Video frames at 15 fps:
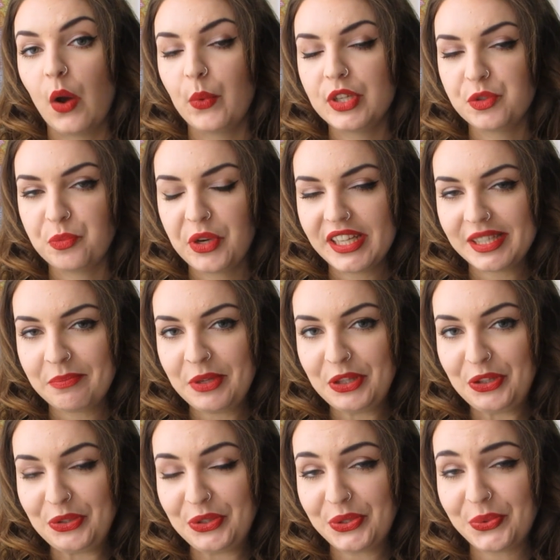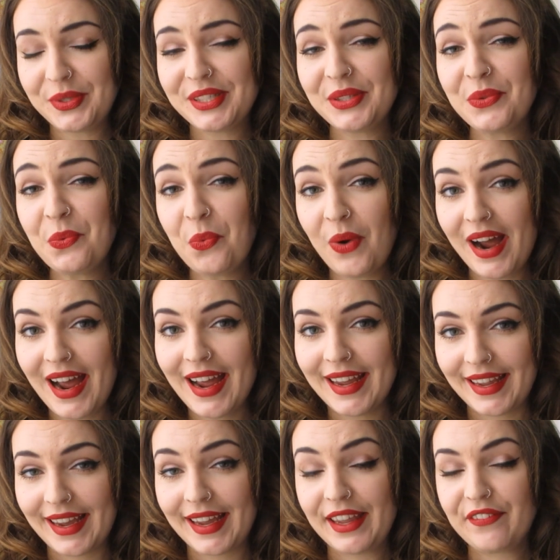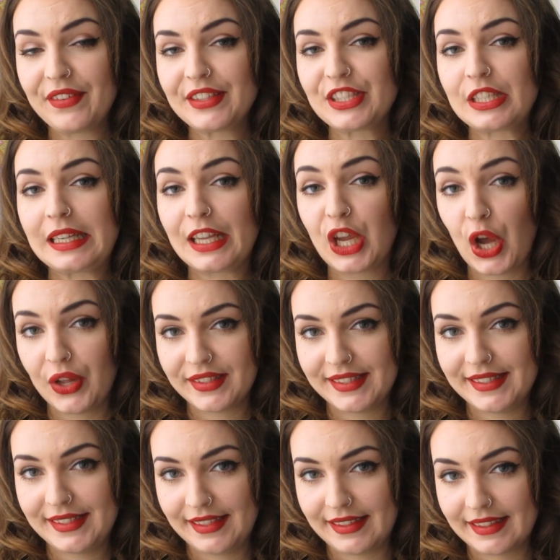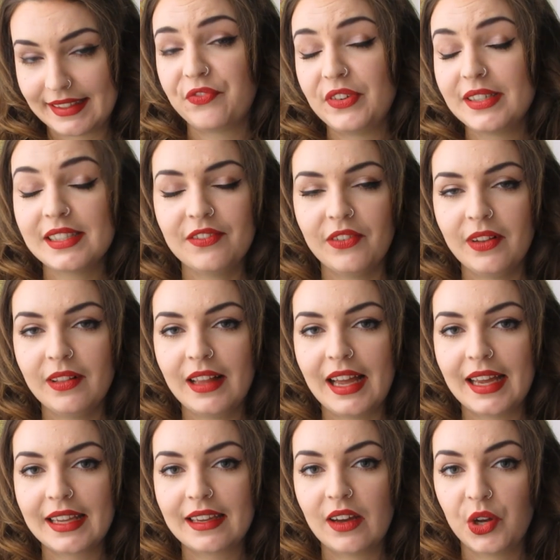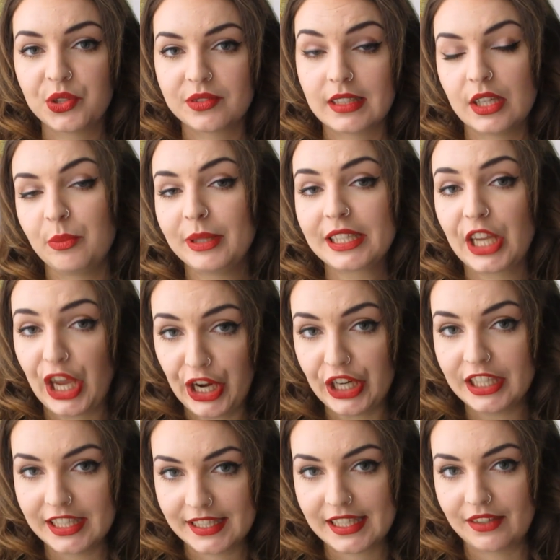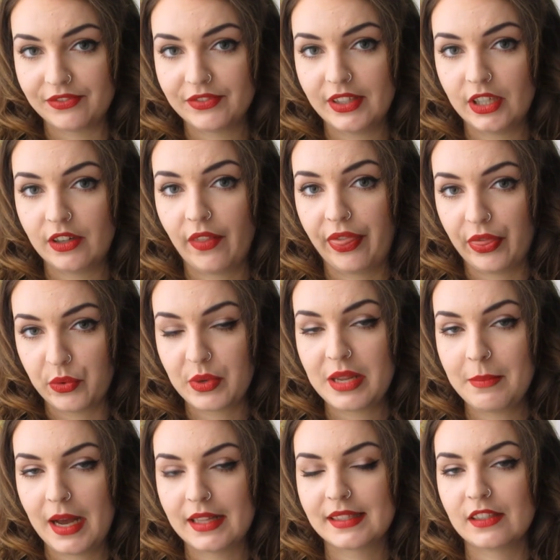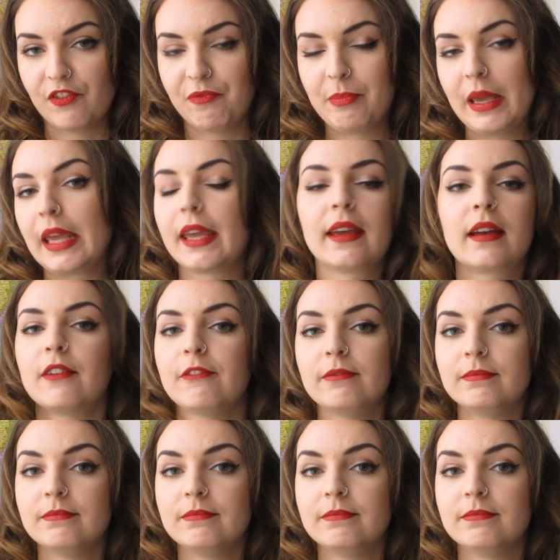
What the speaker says: Which brings me to the reason why I eventually got sick. First of all, I got a little bit careless after 3 months of being